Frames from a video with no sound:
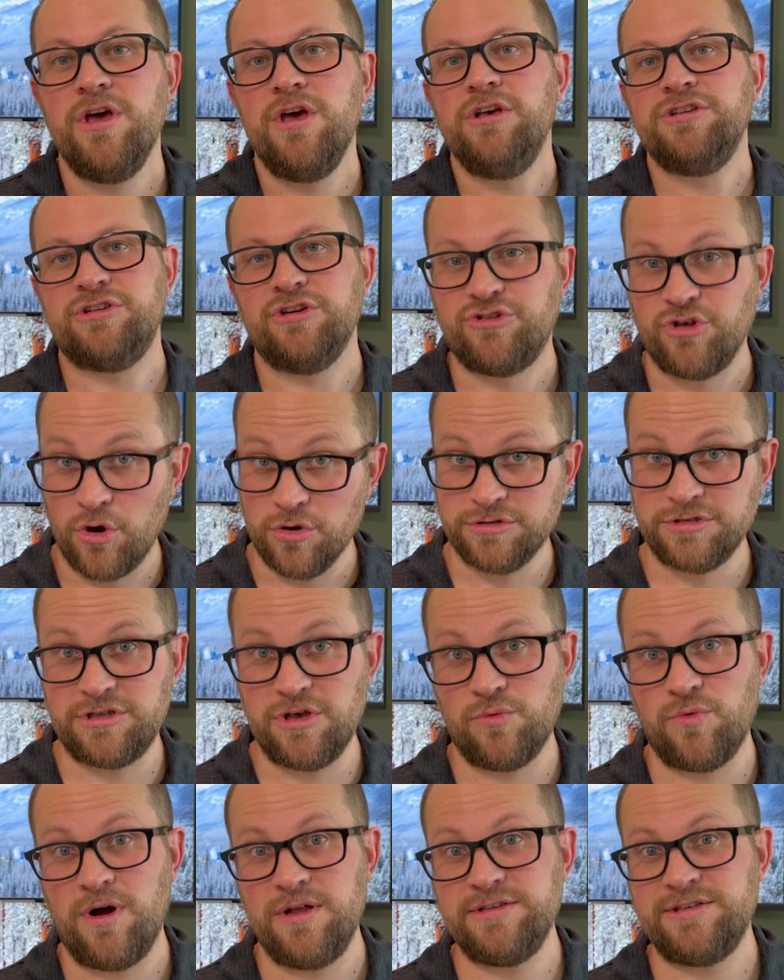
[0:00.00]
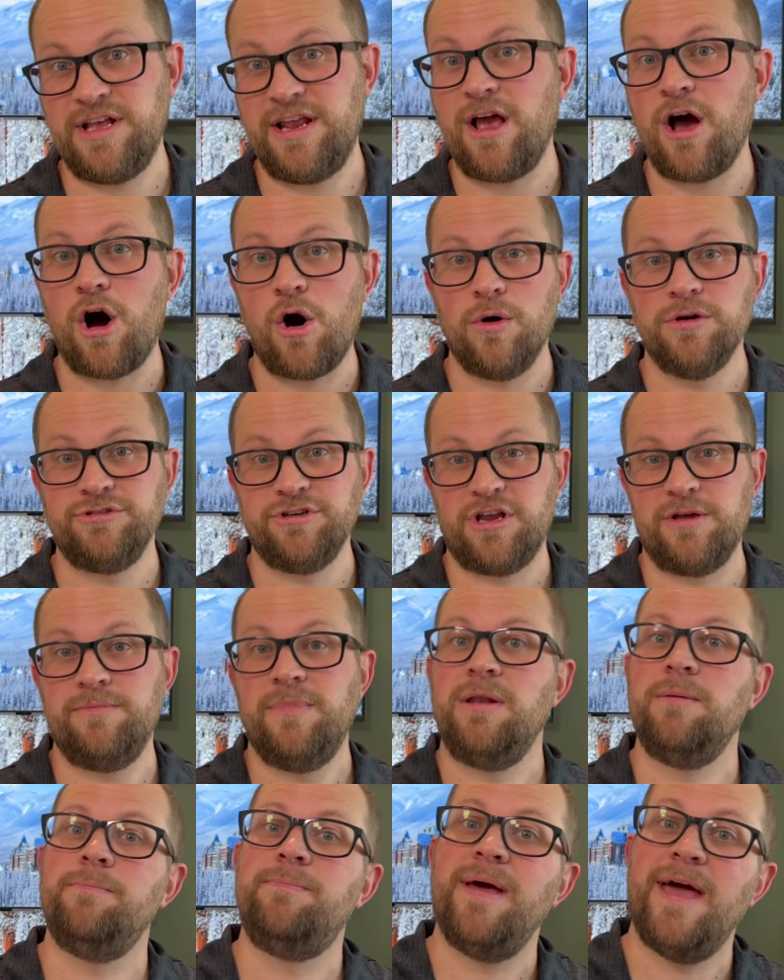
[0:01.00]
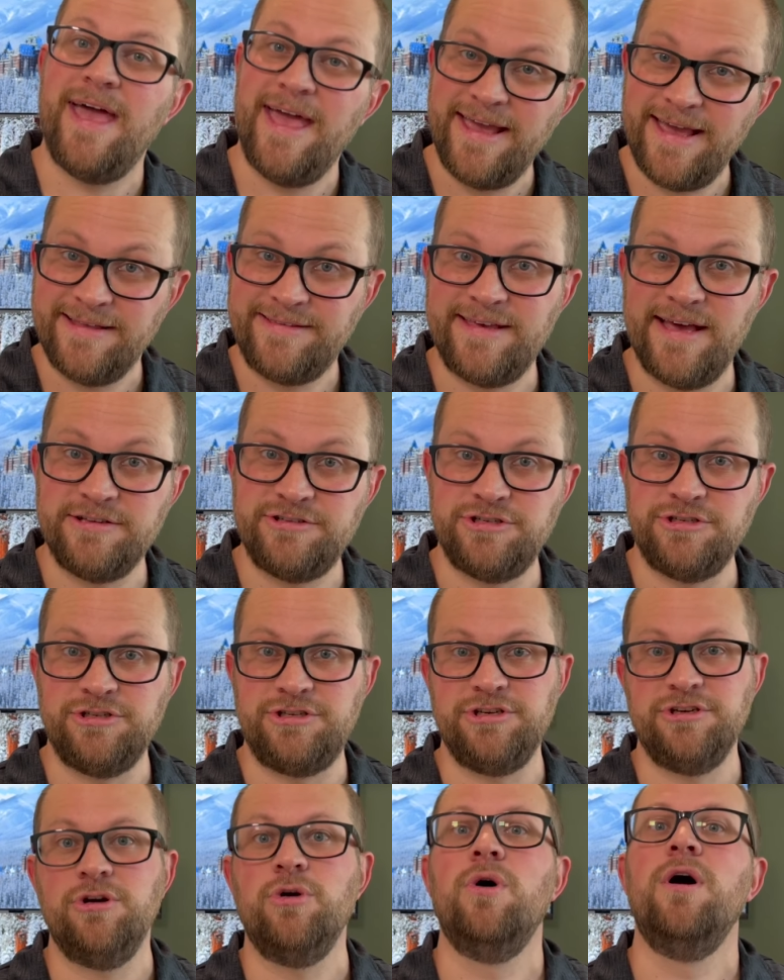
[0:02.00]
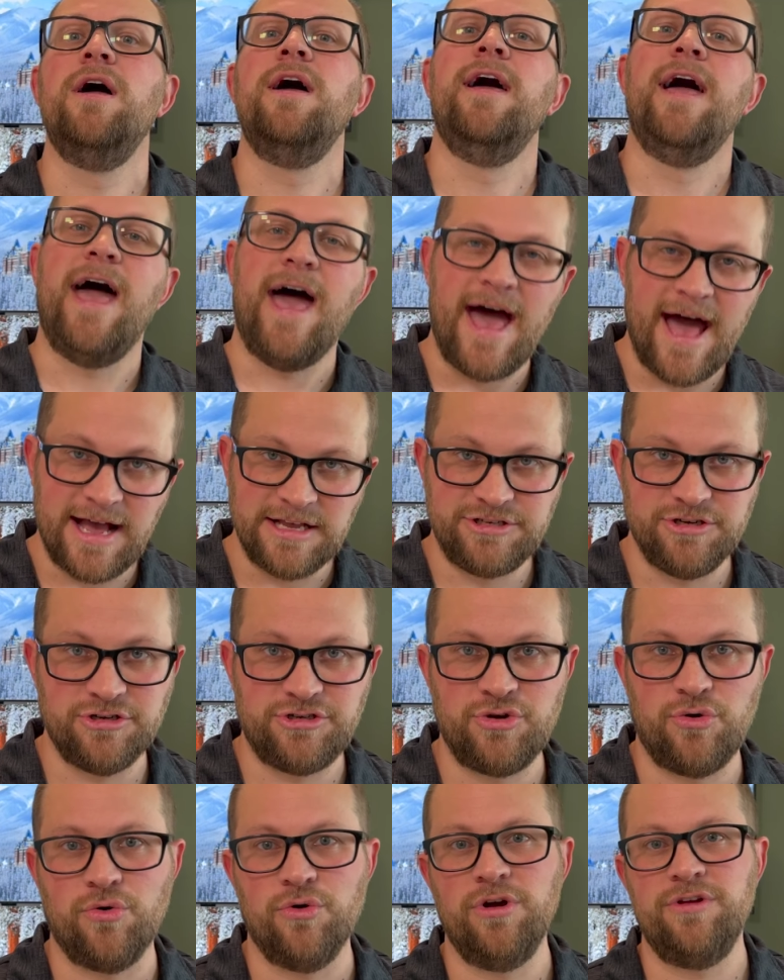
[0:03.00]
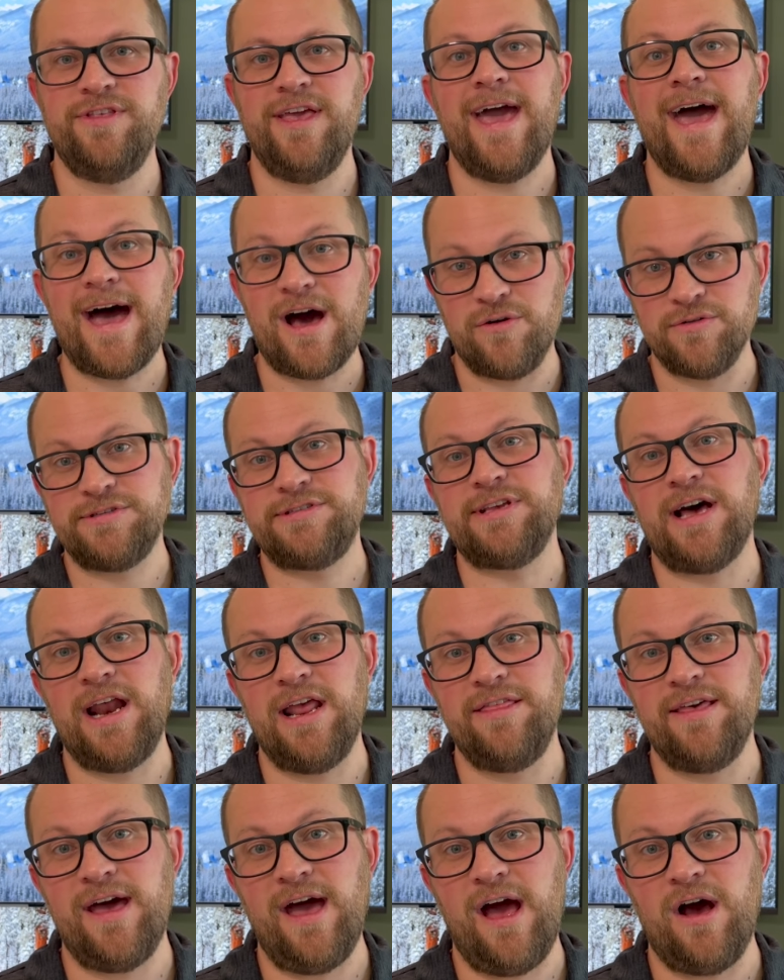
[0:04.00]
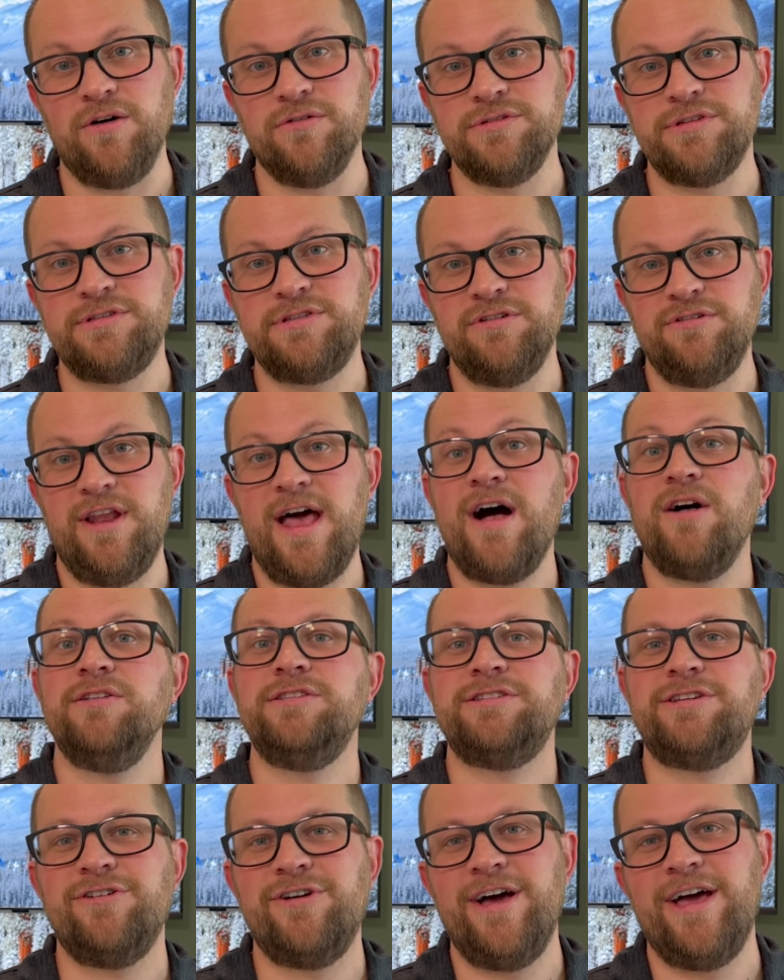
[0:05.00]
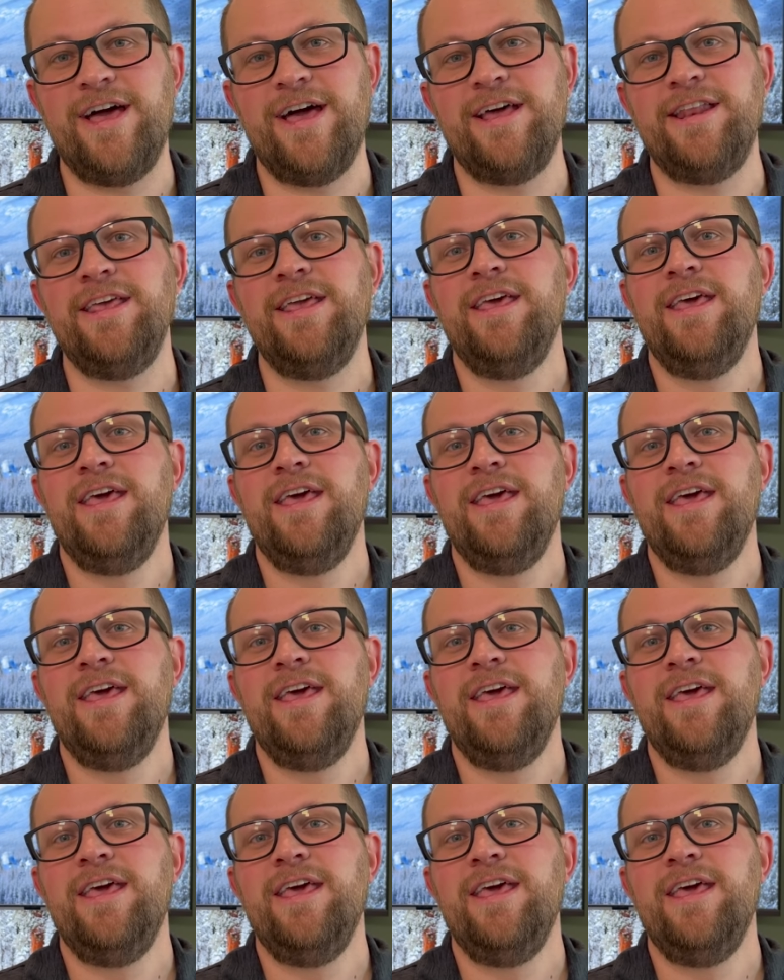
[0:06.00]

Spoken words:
So those are the ones that I always recommend paying attention to as you're touring the outside of the house. So now let's go ahead